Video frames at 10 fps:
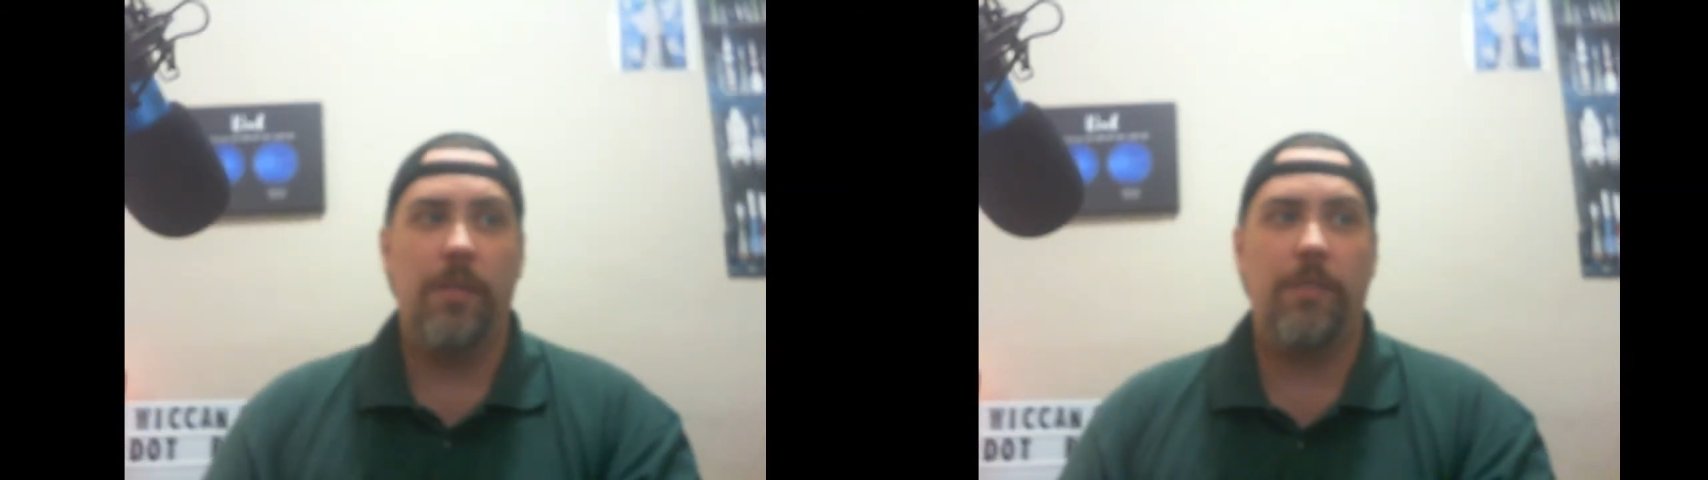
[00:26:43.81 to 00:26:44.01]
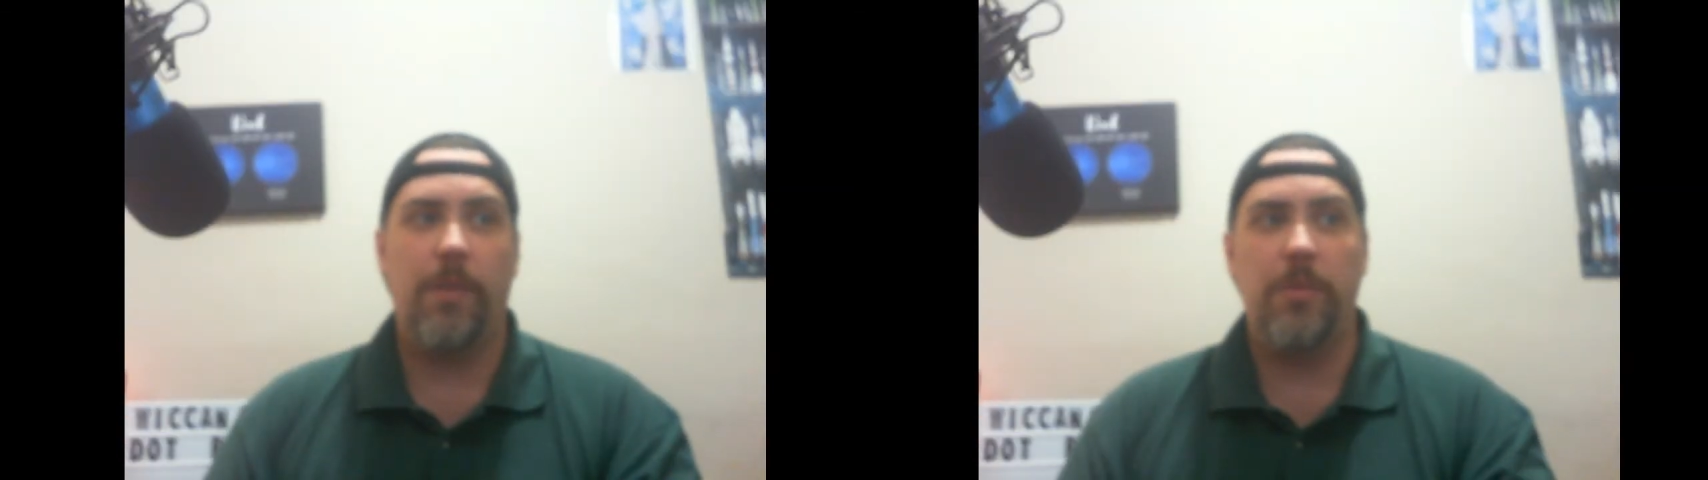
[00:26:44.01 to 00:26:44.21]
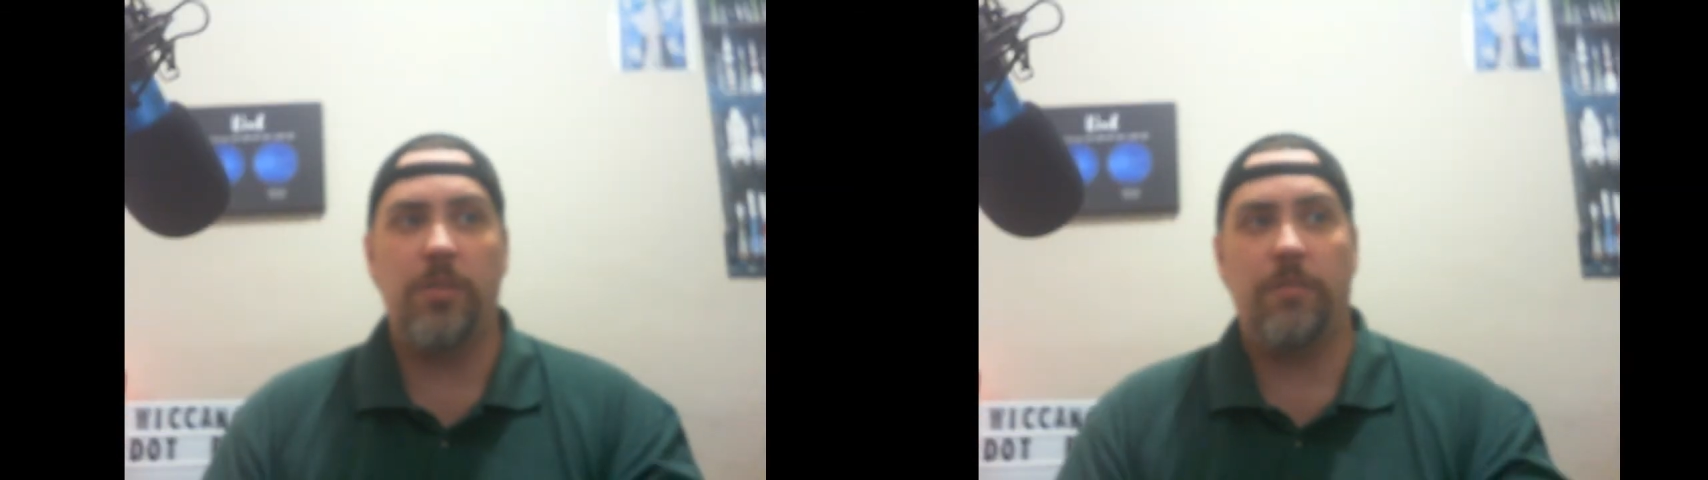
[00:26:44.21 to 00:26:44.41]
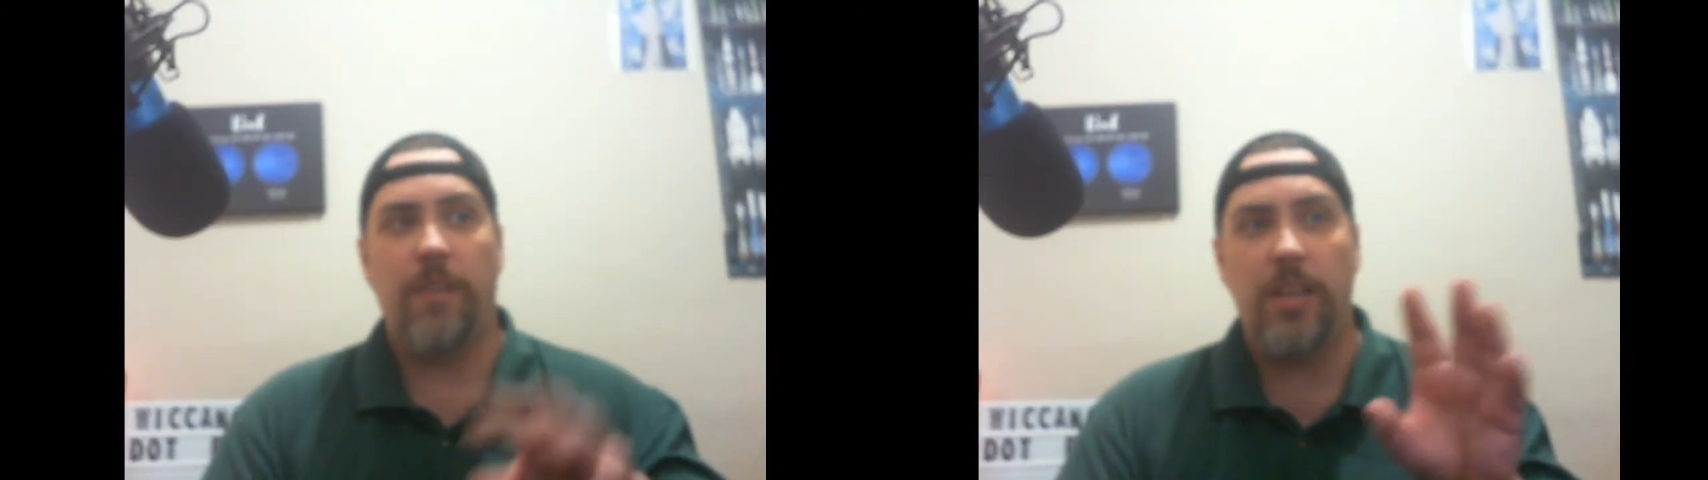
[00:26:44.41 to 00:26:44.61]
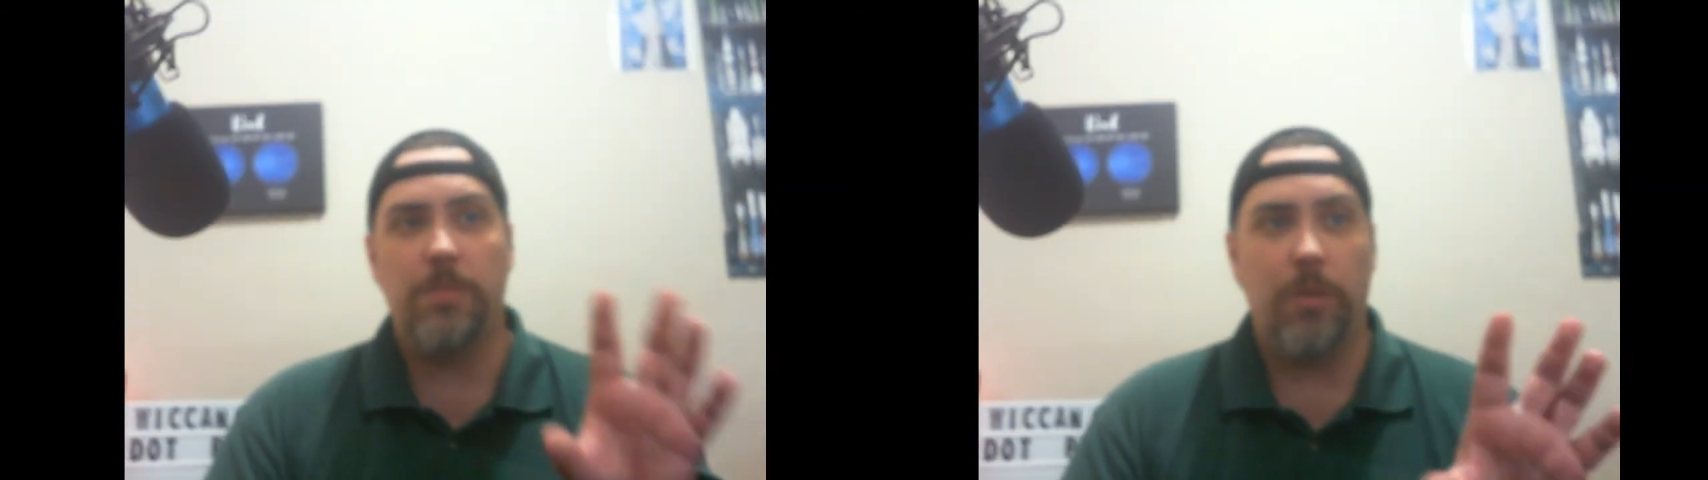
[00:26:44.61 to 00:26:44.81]
if I'm using
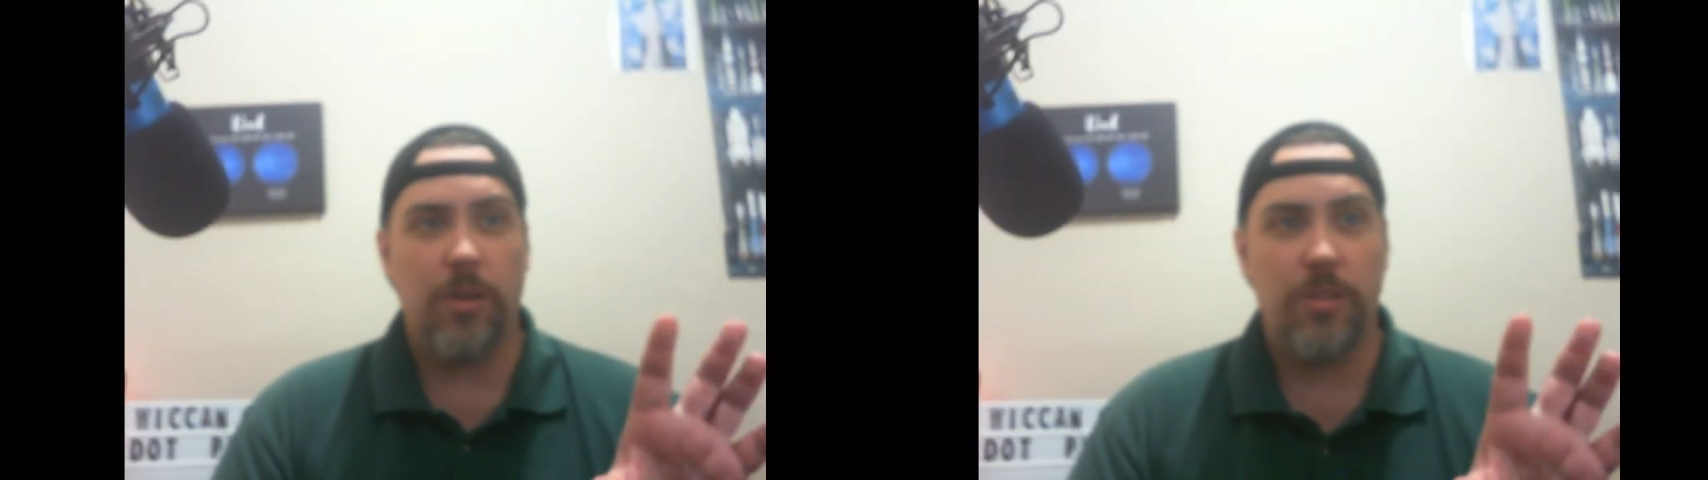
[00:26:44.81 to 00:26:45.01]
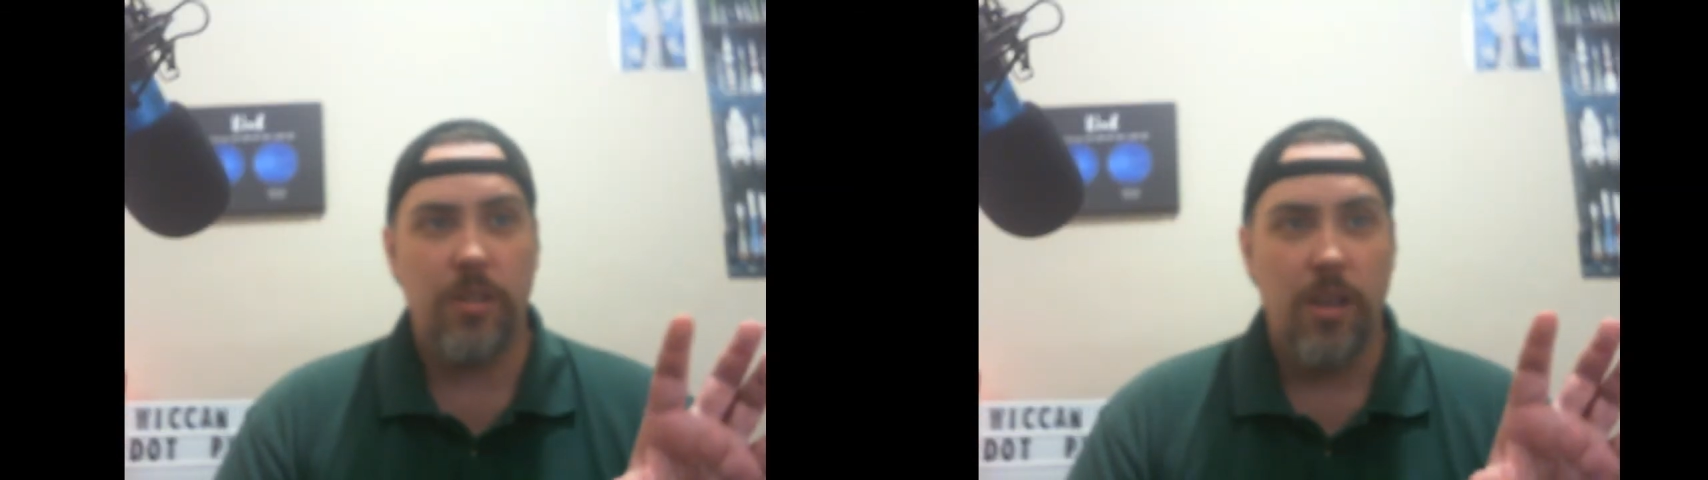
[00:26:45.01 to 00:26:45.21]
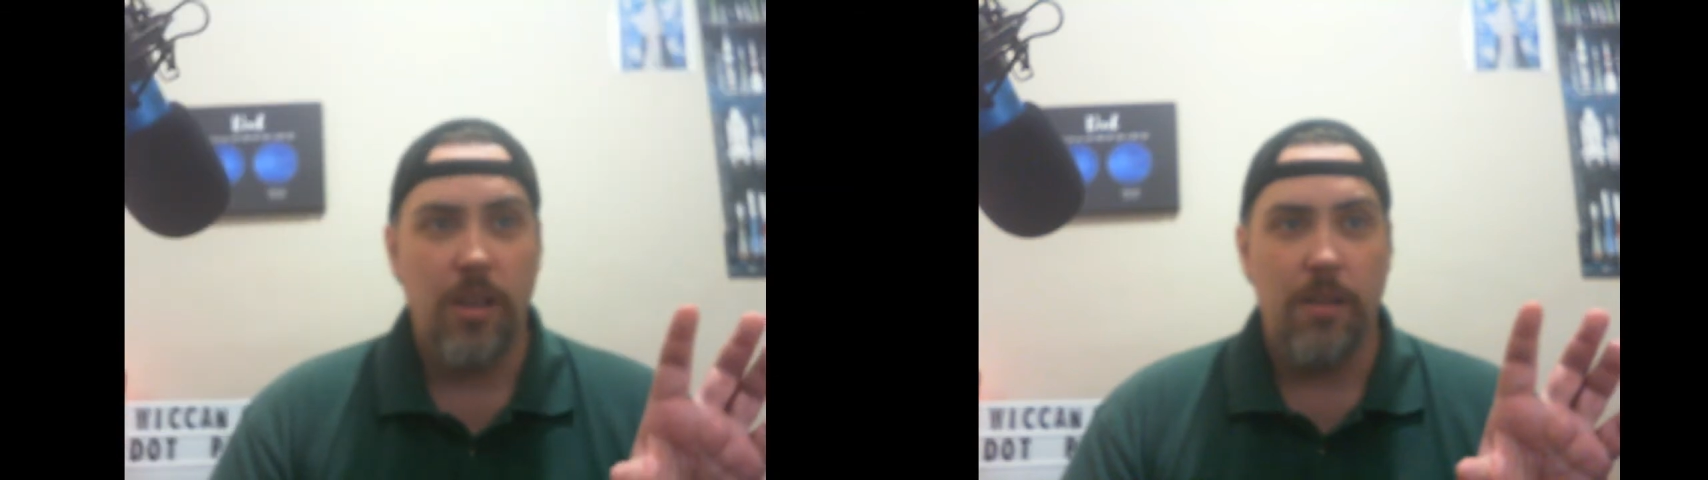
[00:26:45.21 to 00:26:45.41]
Facebook's